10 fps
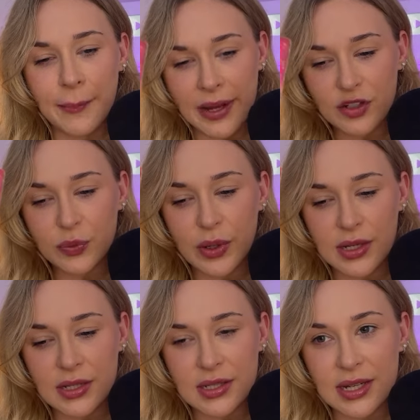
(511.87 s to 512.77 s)
Page of
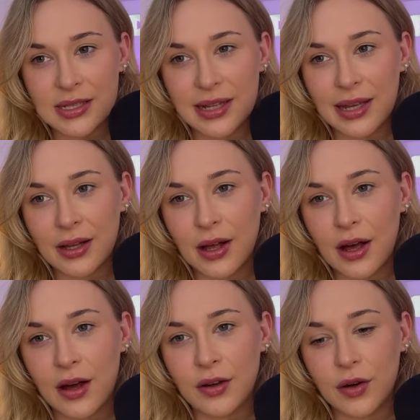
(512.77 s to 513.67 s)
Wands is a
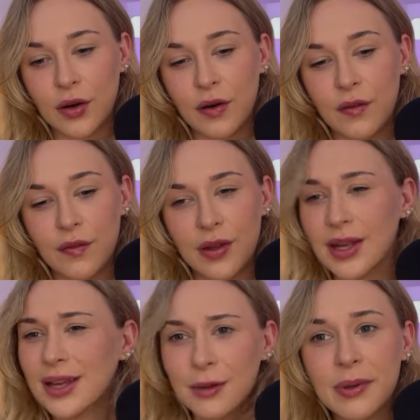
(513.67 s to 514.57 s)
card of,
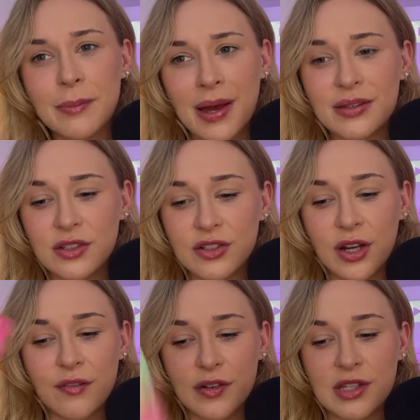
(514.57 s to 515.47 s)
it could be a
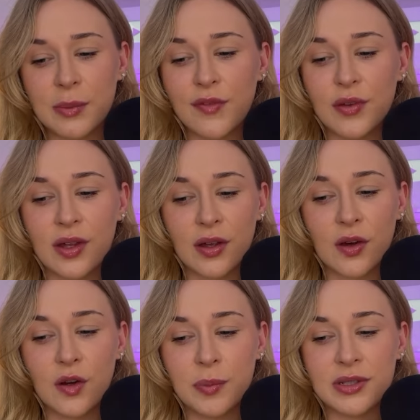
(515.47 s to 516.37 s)
messenger for some of you that
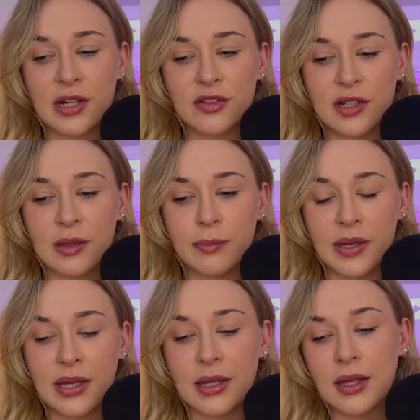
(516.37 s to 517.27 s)
could potentially
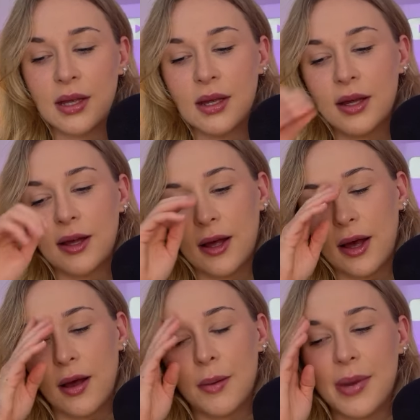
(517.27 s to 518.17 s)
be
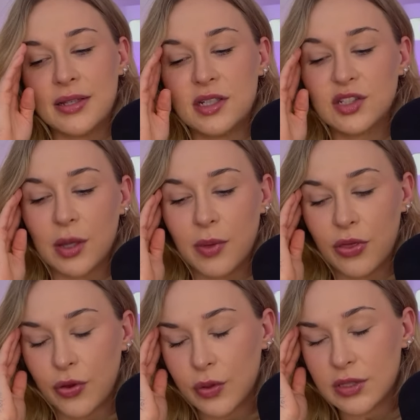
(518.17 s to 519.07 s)
a message
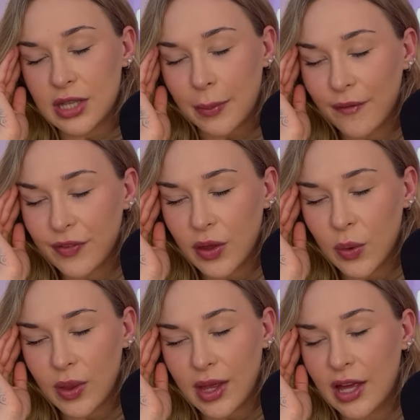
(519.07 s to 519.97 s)
coming through. Some of
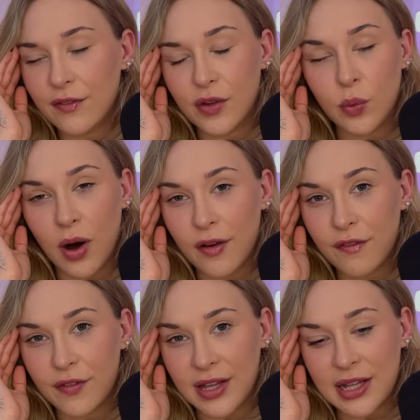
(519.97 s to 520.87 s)
you, if you are
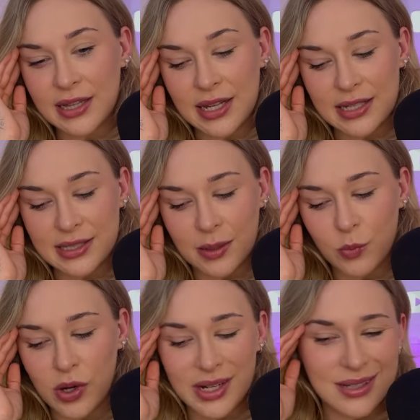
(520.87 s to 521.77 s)
feeling like
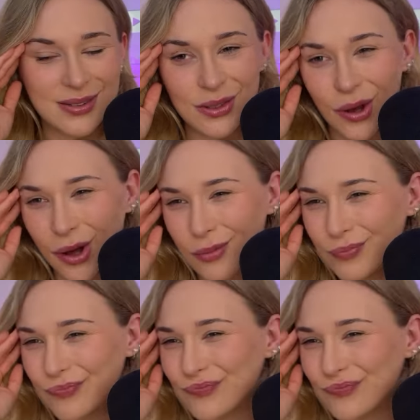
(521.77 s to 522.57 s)
someone's not